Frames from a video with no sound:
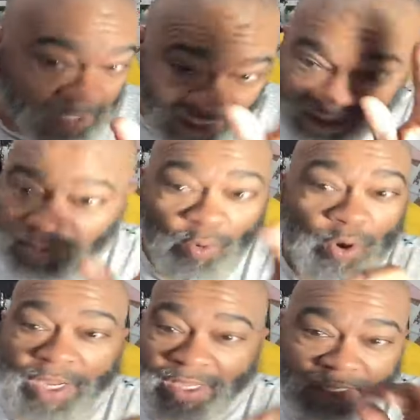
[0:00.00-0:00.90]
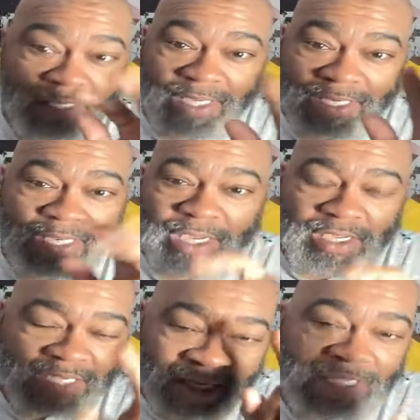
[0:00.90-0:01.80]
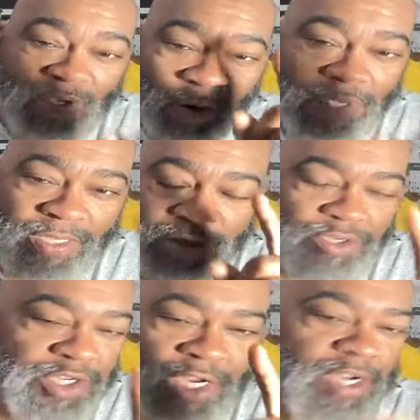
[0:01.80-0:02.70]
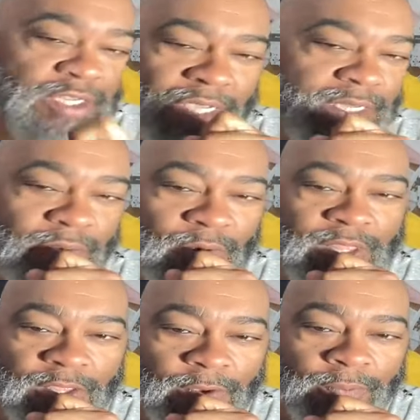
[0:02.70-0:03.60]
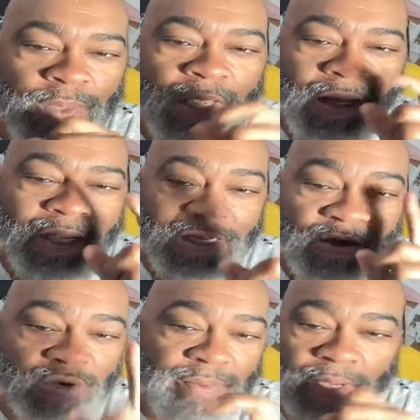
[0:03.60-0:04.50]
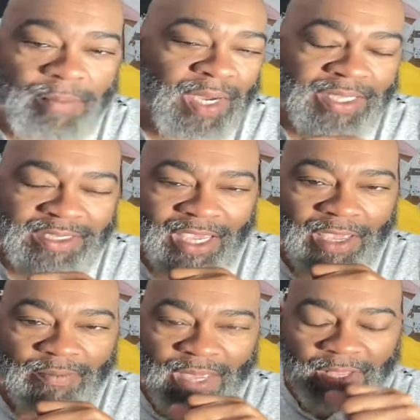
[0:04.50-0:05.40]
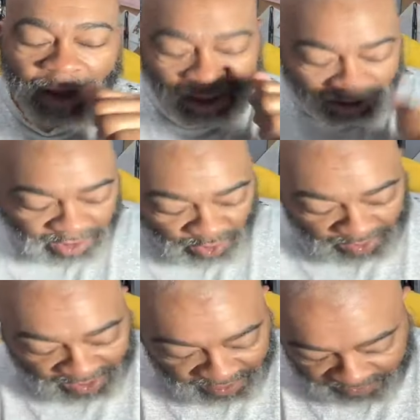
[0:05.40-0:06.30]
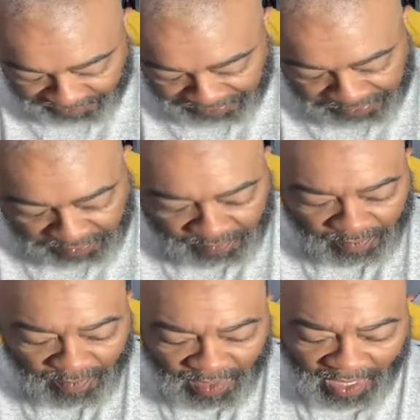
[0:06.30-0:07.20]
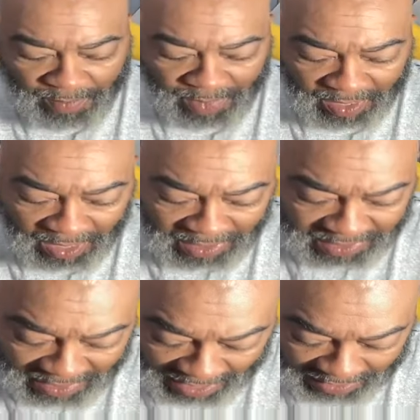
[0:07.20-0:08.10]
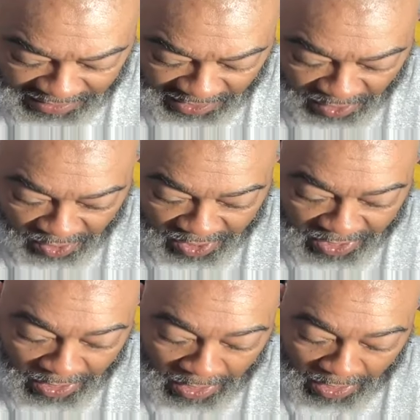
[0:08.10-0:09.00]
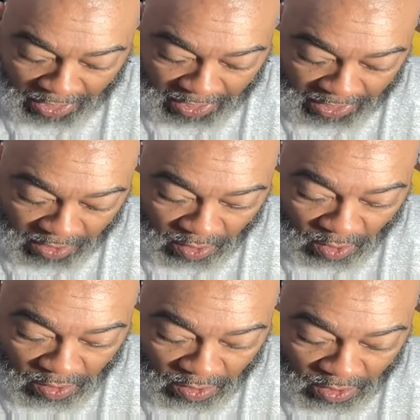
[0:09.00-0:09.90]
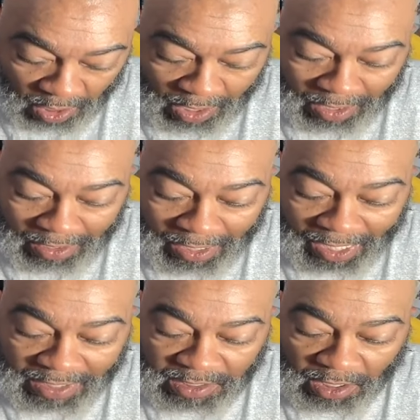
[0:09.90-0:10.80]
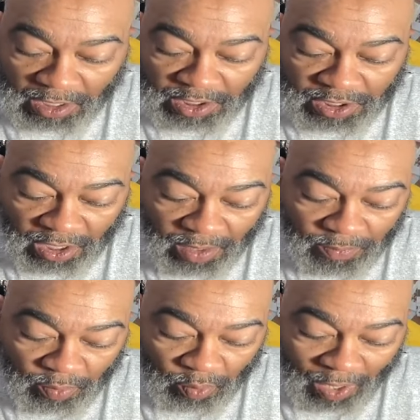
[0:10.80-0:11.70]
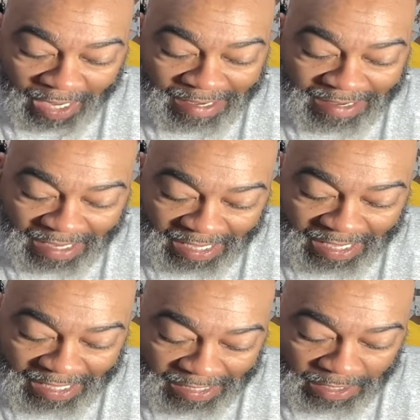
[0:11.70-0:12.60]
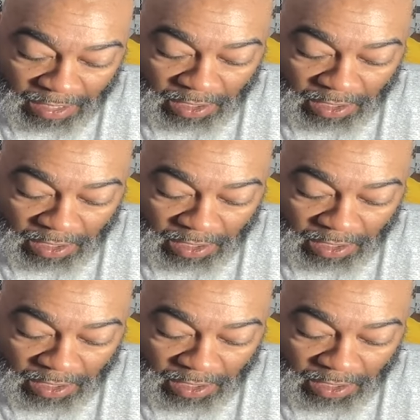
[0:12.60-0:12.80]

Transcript: this morning because he's going to share something with you and it's going to be a blessing. Amen. Let's do this. Amen. Let's not tarry any longer. Let's jump right in